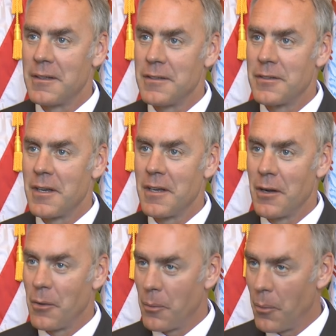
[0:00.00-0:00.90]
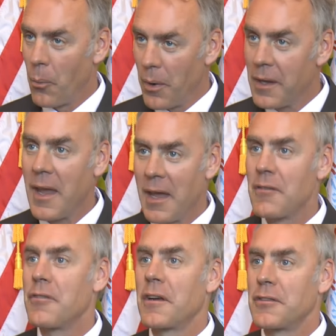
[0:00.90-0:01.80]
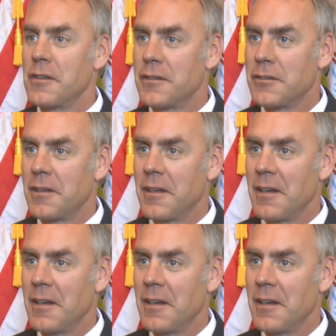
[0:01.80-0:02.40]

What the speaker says: and say, we can fix this.